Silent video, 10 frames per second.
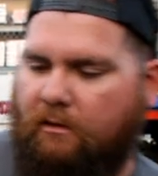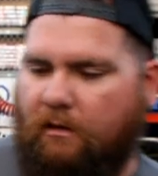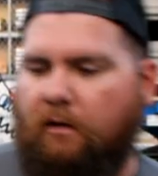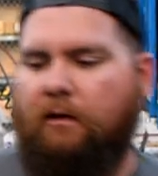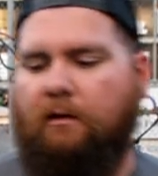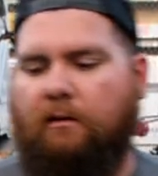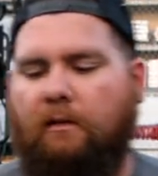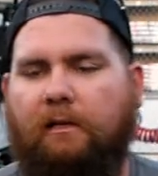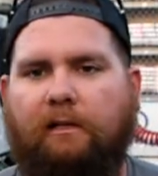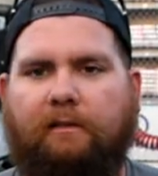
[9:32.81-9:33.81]
God.
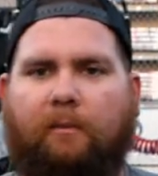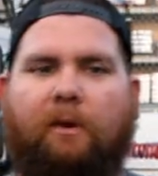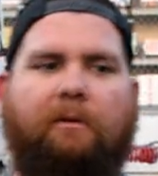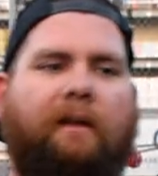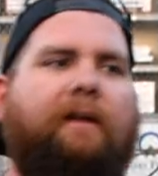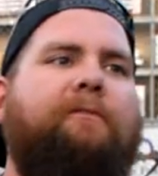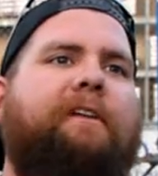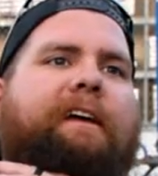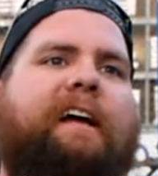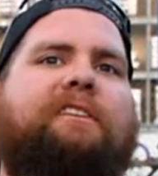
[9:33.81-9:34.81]
Bro, I
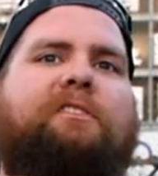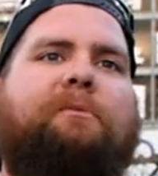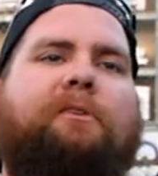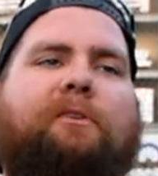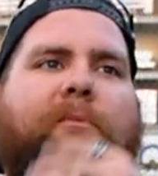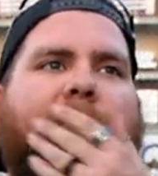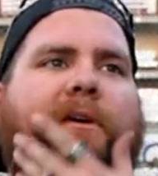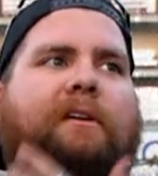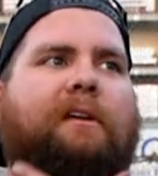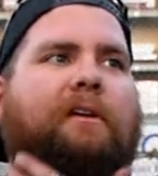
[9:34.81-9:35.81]
feel like I got super glue in my
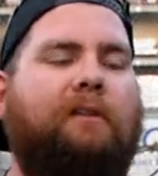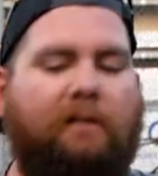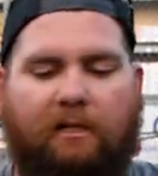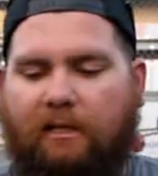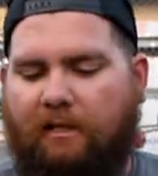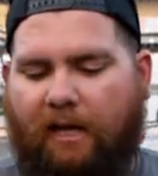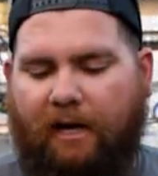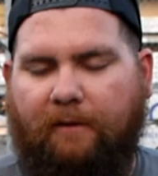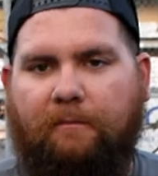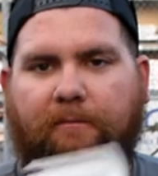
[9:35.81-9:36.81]
beard now. All
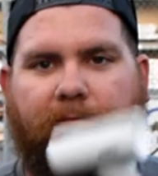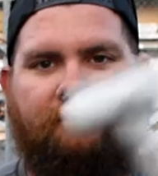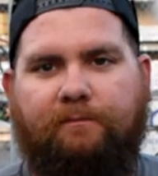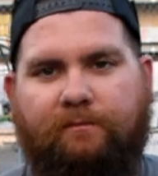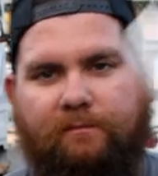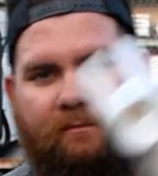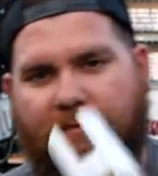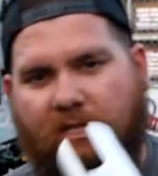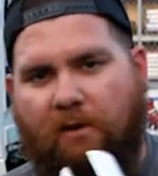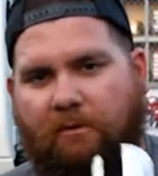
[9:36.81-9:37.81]
right.
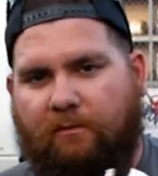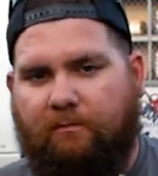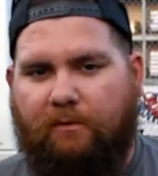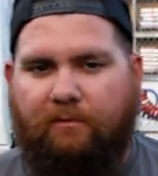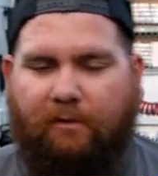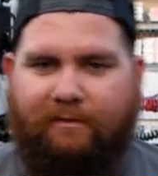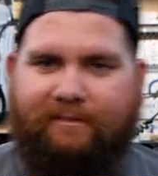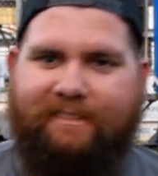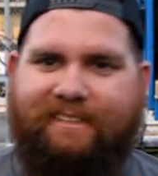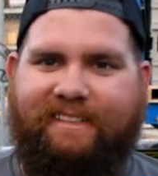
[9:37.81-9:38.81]
So
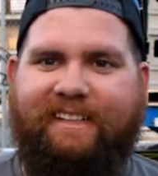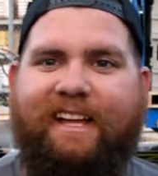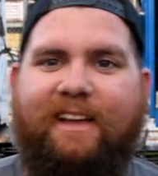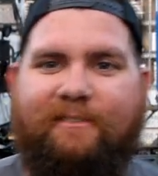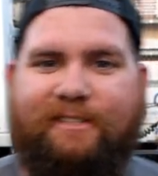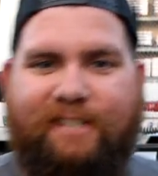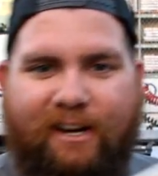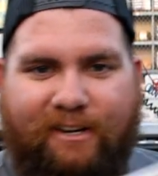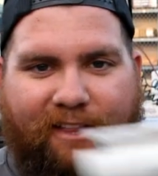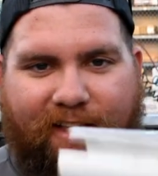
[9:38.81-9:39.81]
we
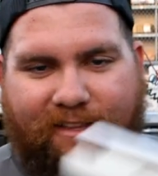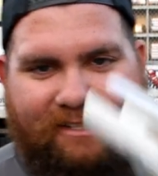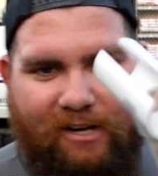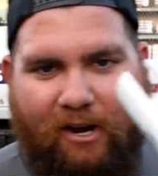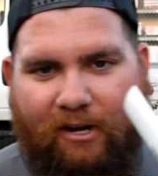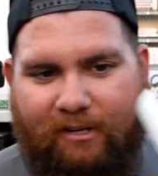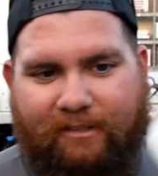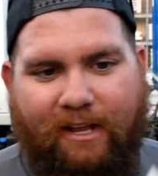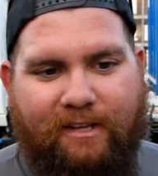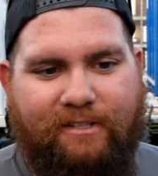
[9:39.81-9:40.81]
started to let this
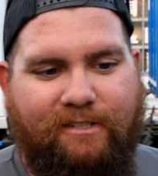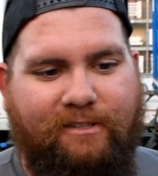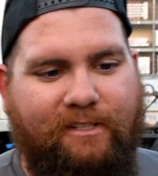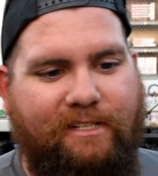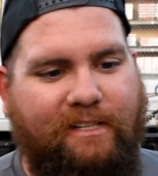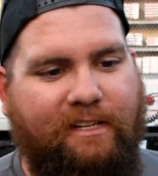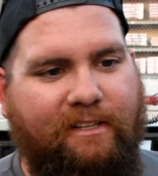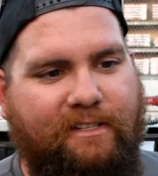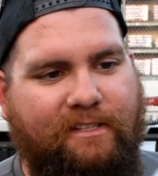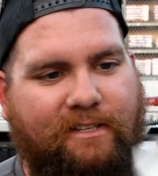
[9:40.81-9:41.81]
harden. As you can see,
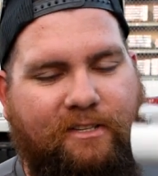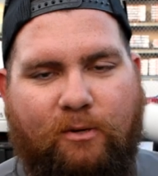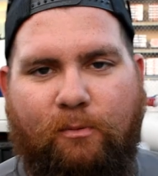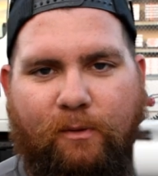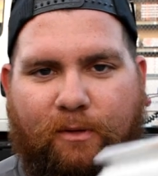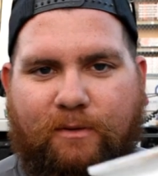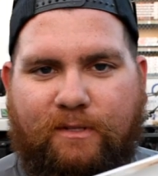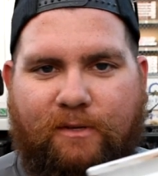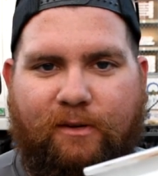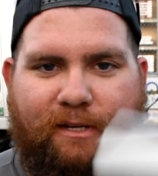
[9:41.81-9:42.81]
the super glue is
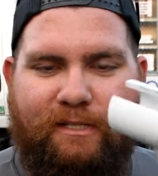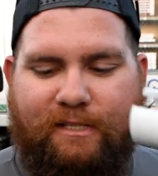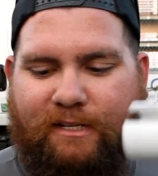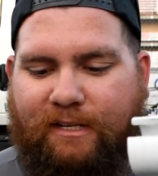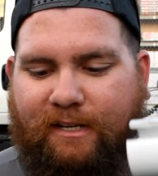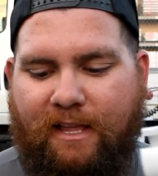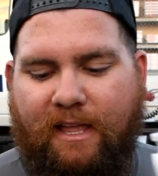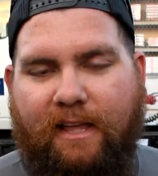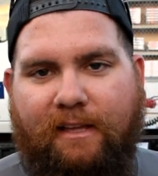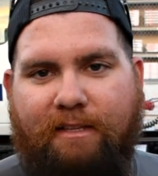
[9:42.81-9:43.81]
doing its thing.
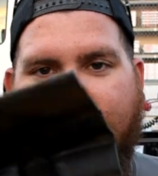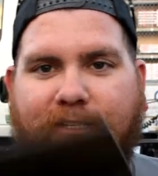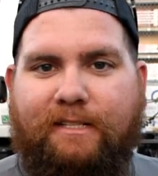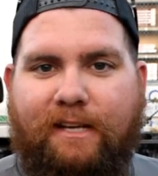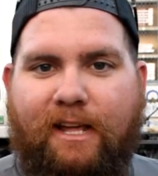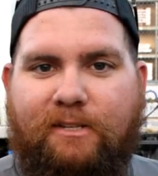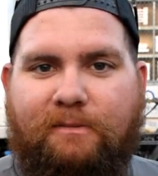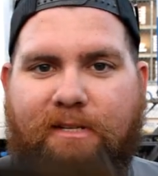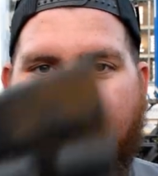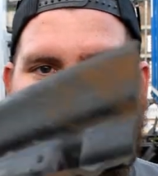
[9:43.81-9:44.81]
This is an edge
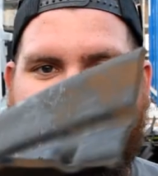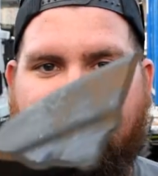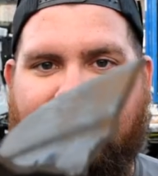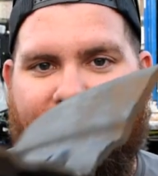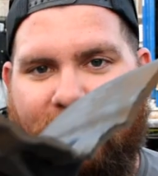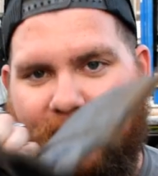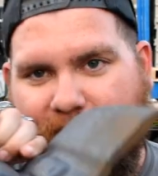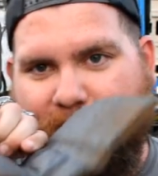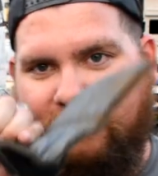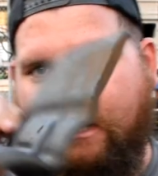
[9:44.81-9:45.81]
protector. See the edge
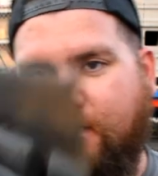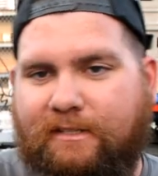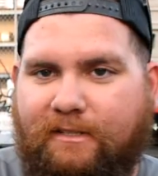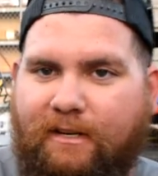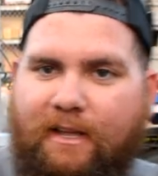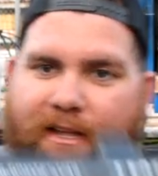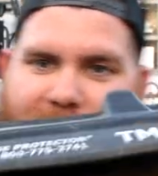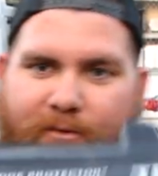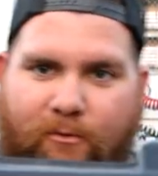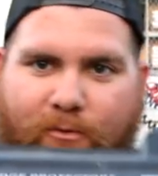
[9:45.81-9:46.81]
protector?
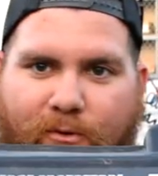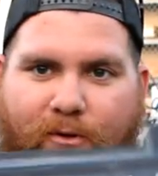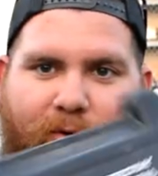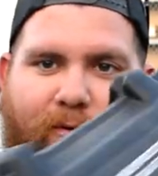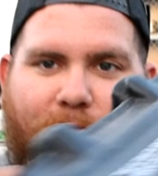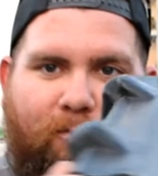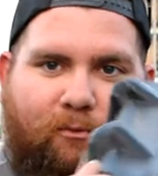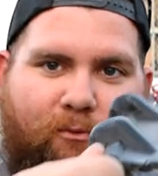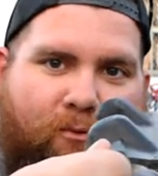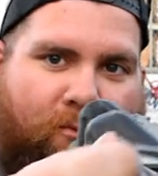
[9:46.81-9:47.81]

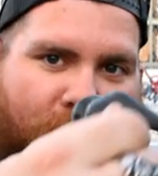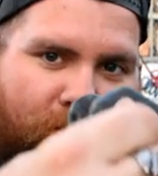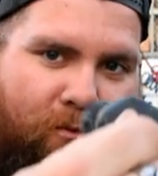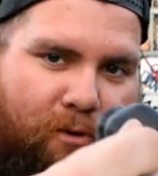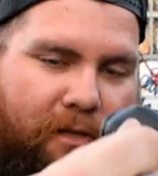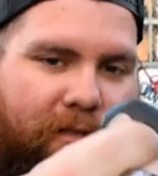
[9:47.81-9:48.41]
Ooh.